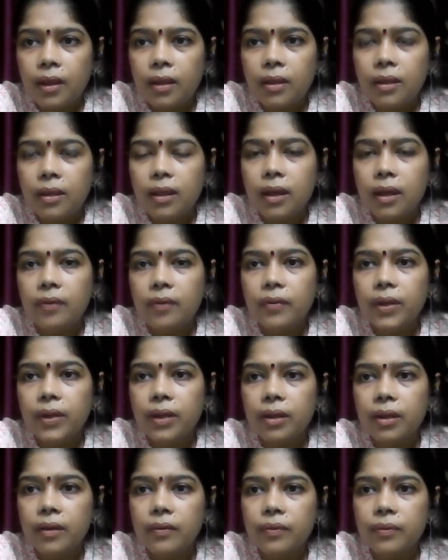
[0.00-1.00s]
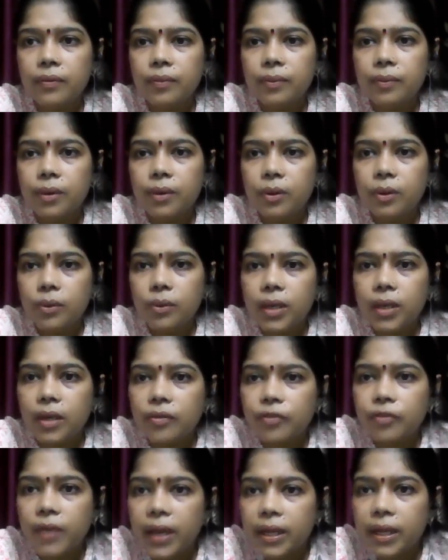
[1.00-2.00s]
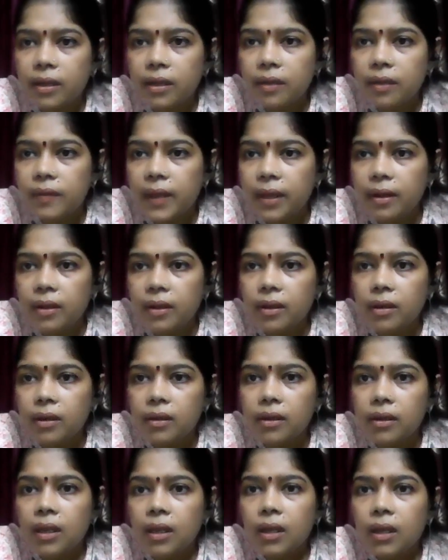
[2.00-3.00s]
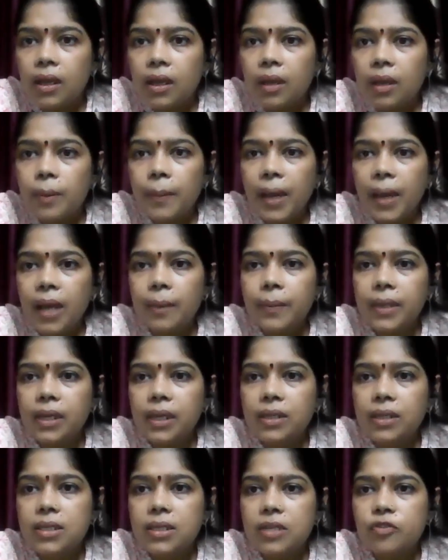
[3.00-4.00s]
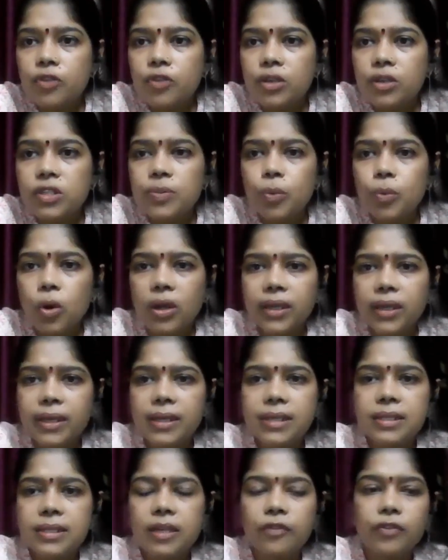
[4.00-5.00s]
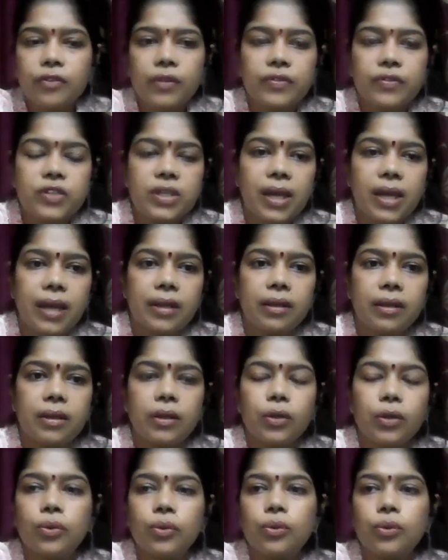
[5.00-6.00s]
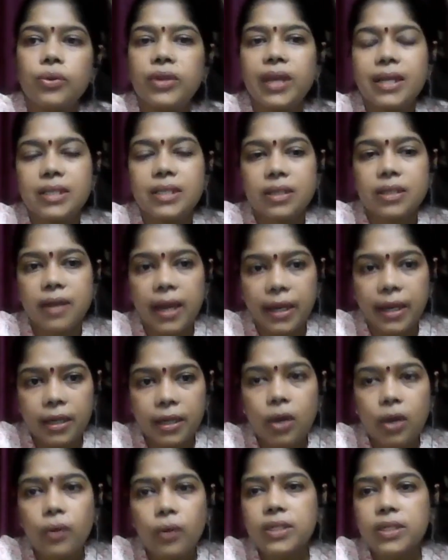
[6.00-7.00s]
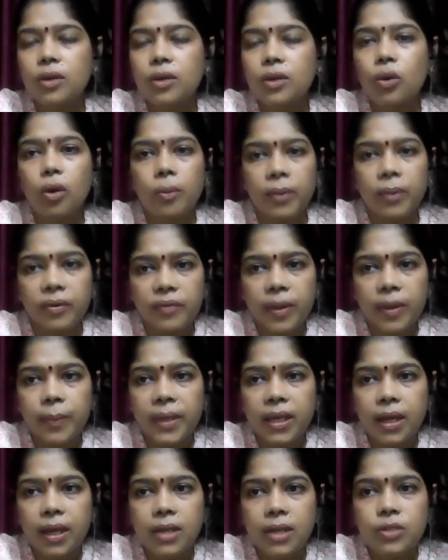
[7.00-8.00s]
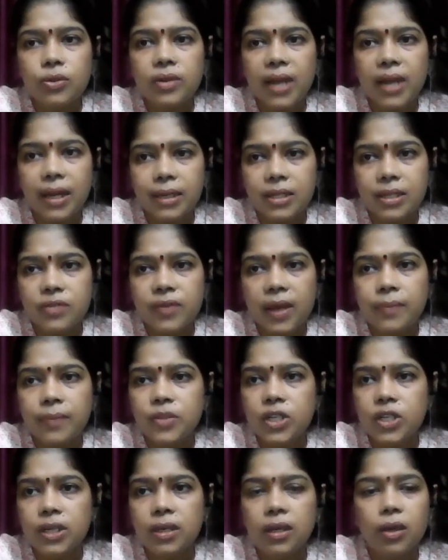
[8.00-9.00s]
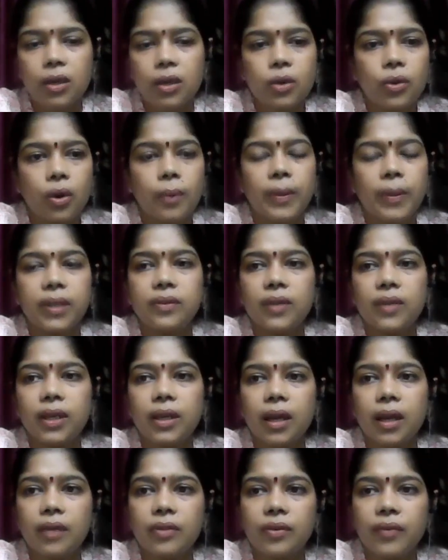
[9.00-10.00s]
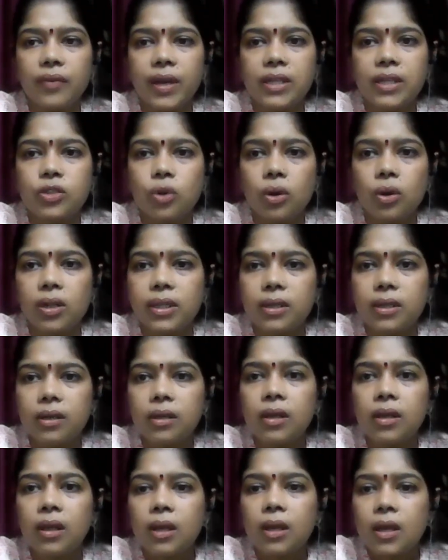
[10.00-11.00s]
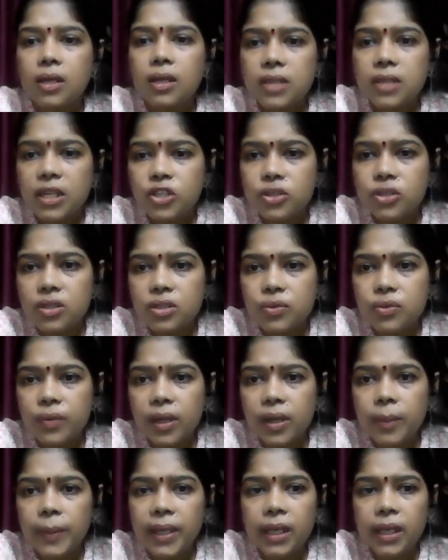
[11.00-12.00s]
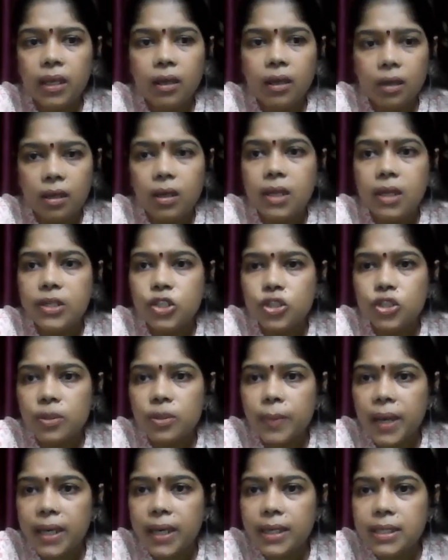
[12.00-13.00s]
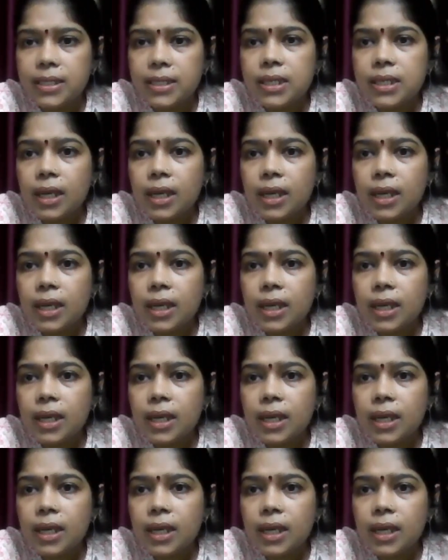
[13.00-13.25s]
Yeah, where are okay, fine. Then, ma'am, is it for small kids in fifth standard too? Yes, right now it's a common webinar, so that is why I'm taking a common thing. Otherwise, all the sessions will be customized.